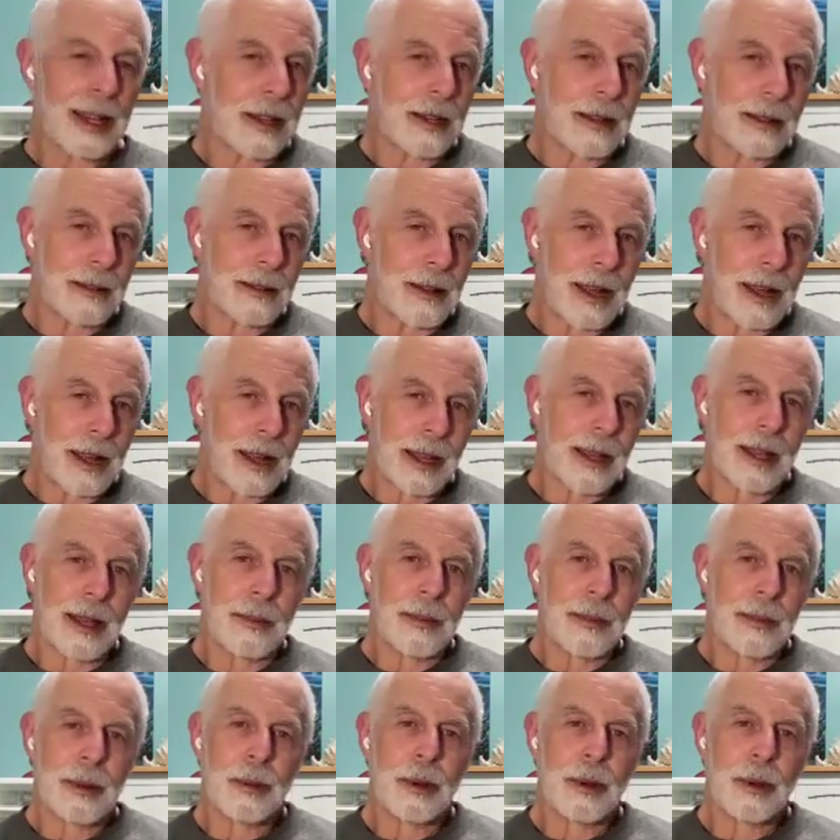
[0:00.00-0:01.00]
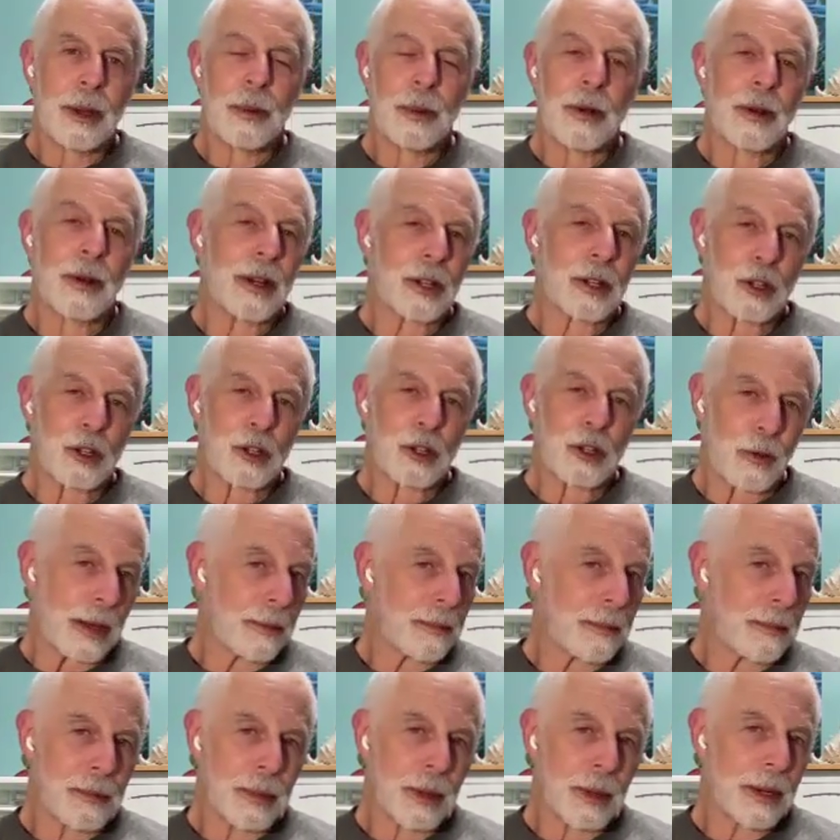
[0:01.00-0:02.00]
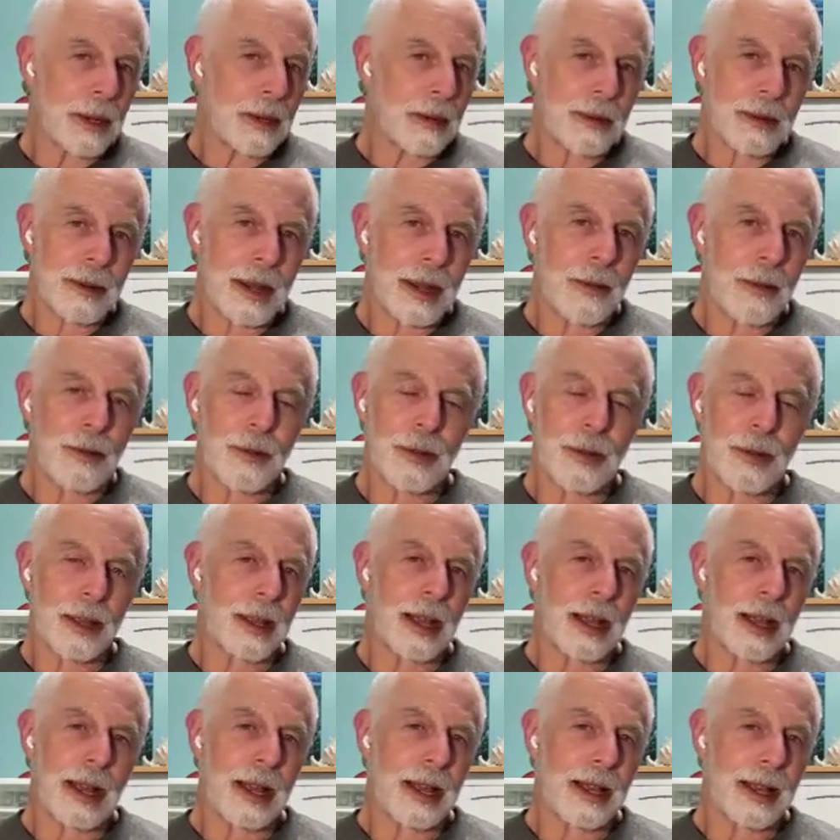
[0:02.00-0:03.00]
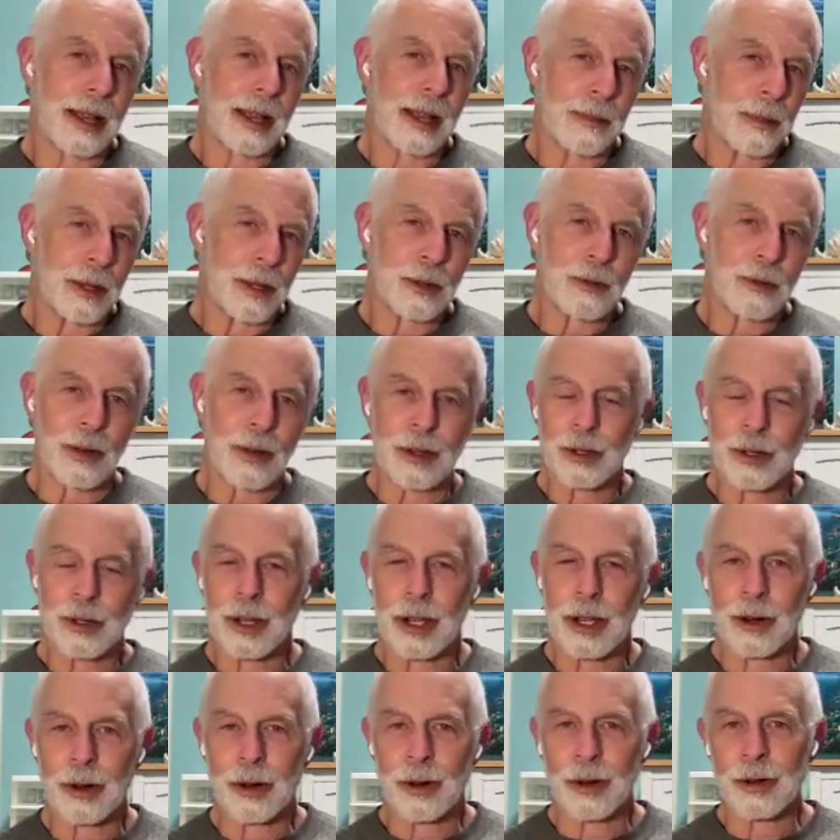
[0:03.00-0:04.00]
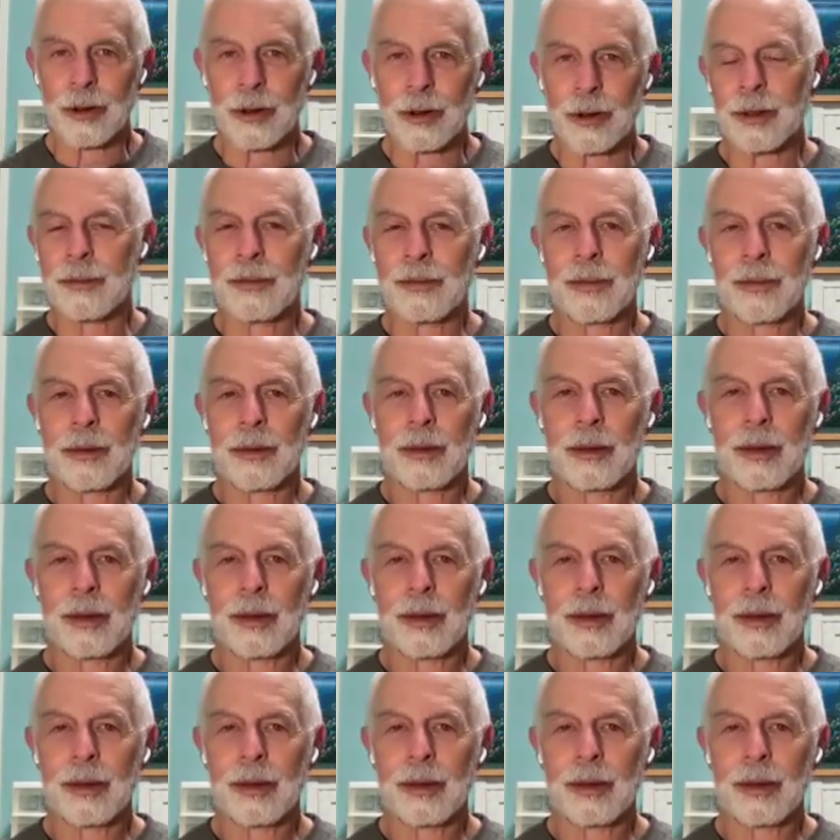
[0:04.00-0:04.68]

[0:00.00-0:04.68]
I mean, we weren't extreme, but definitely I had my strengths, she had hers.